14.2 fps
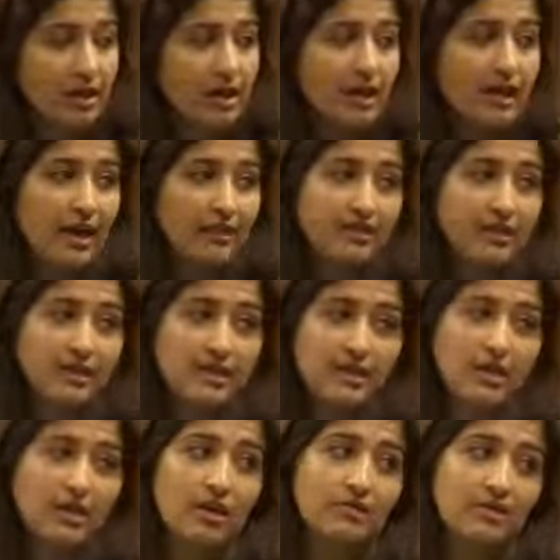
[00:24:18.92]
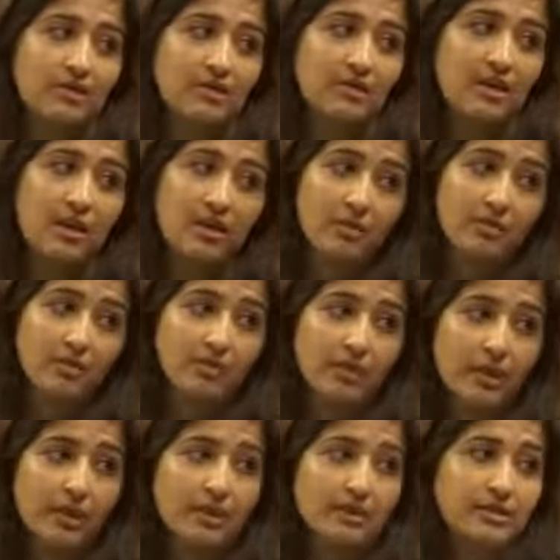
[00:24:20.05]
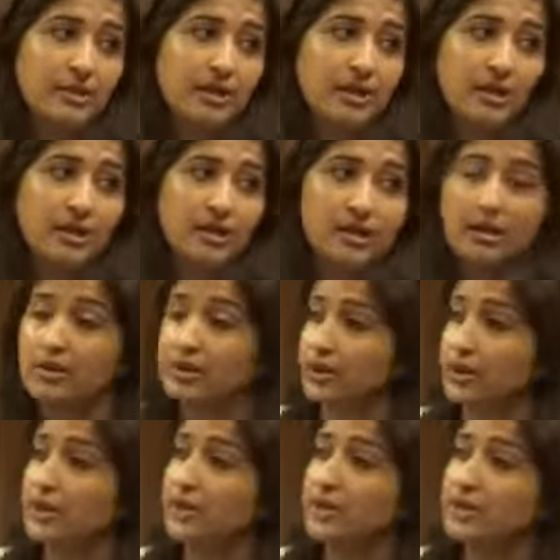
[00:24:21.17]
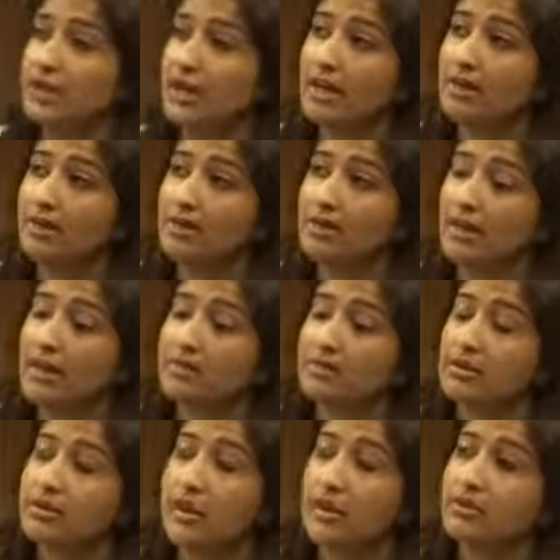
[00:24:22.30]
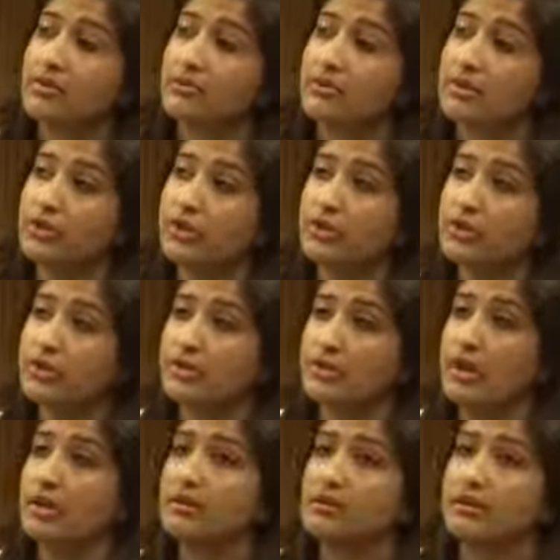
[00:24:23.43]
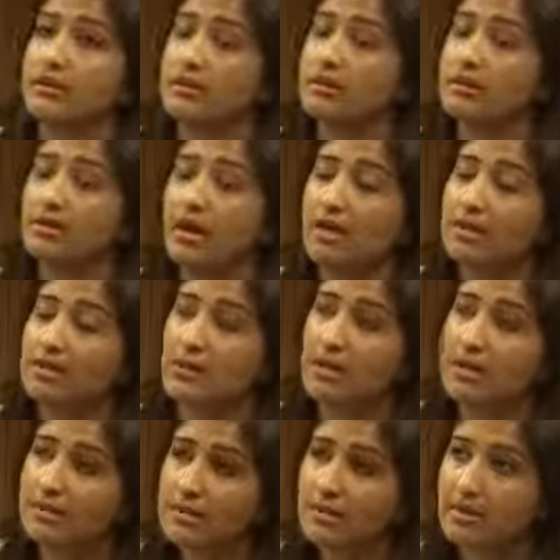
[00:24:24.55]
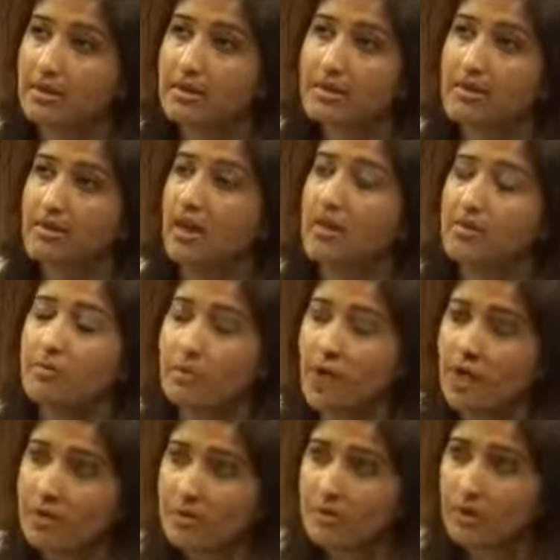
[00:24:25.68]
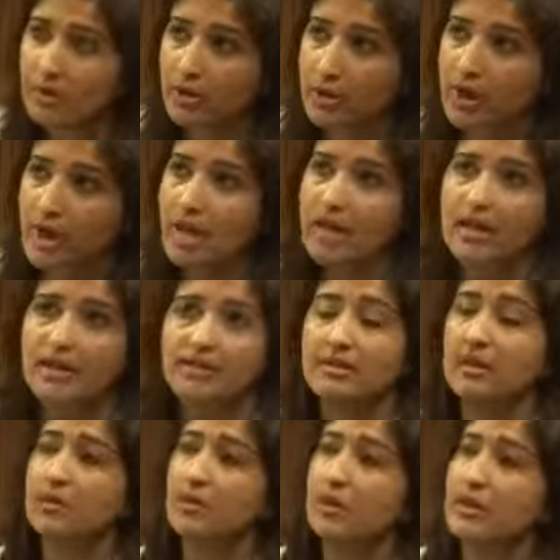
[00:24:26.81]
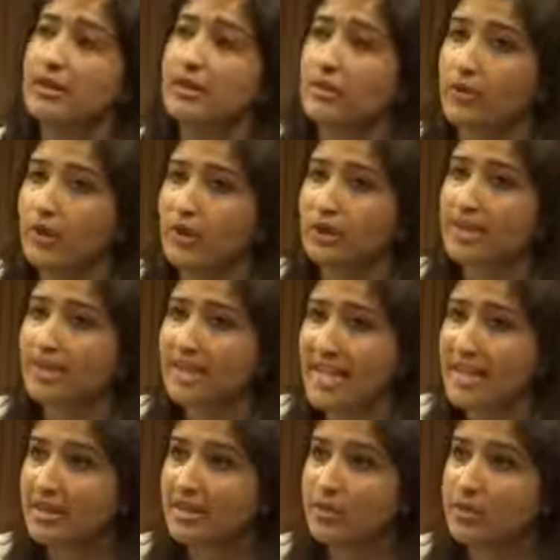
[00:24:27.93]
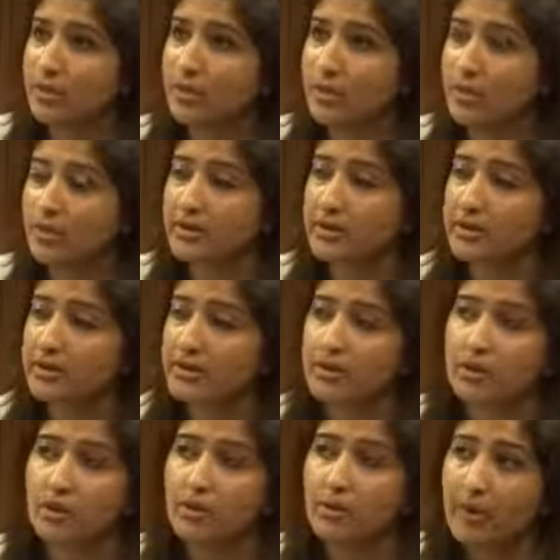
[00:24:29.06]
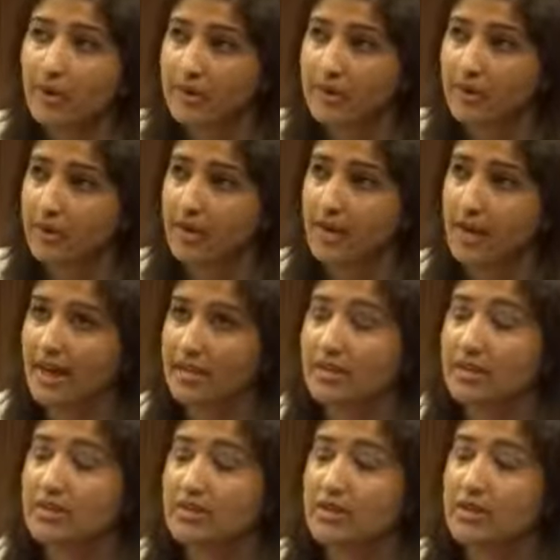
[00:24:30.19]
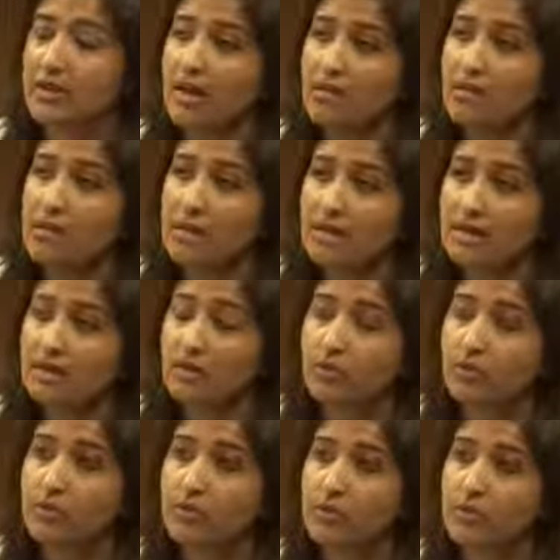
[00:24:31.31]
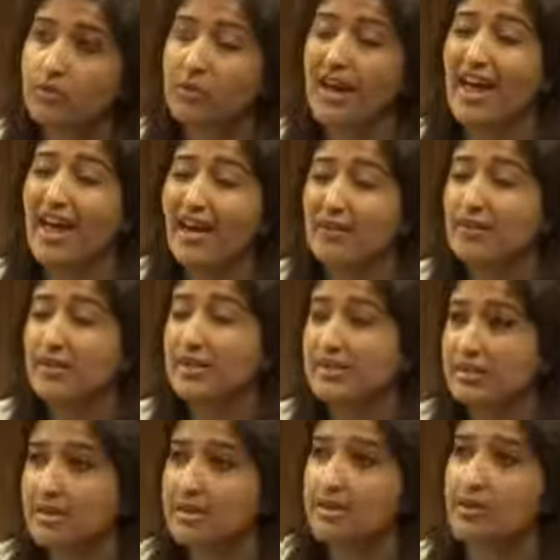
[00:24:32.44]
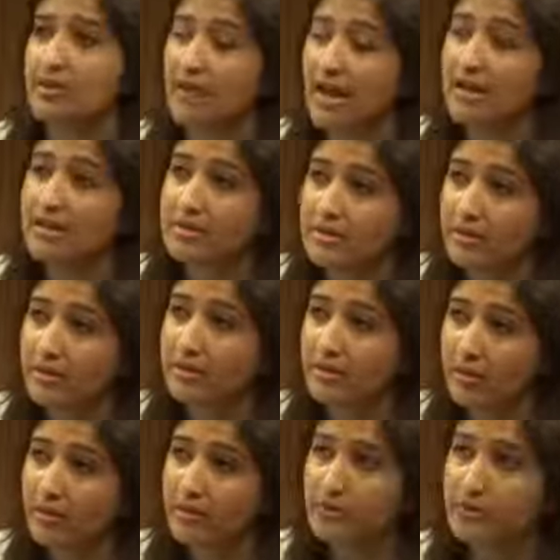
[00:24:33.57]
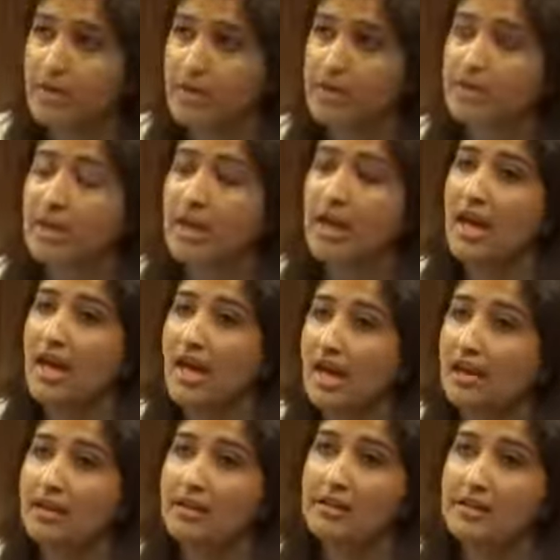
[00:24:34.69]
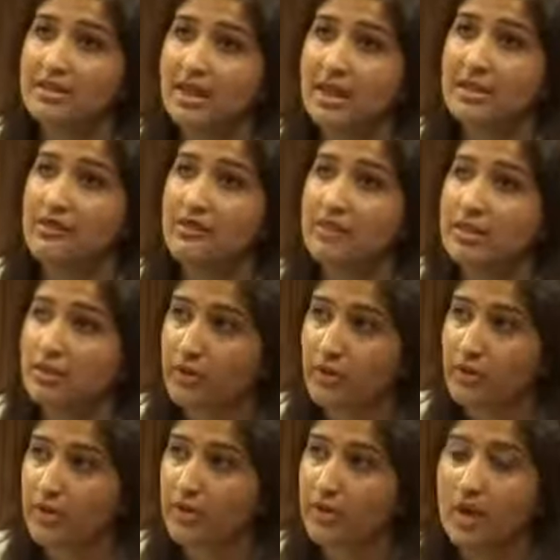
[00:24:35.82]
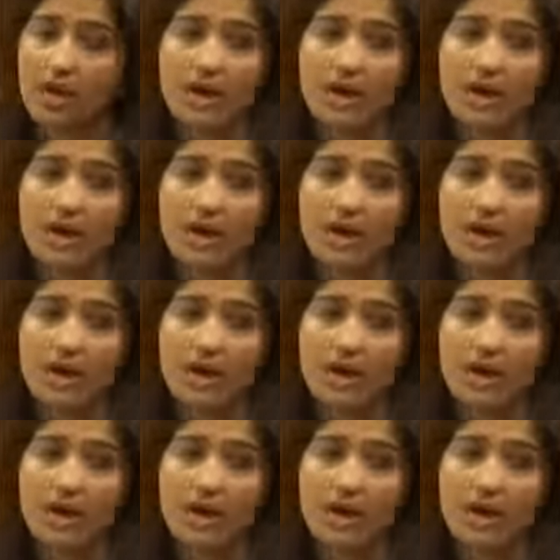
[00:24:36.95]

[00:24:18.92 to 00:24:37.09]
I have to think of the time, but just to tell you that the right of return it's not a myth, it's not impossible, it's not what Israel is selling to the world, that there's no place on the land. There's enough place to absorb every single Palestinian refugees in the state of Israel.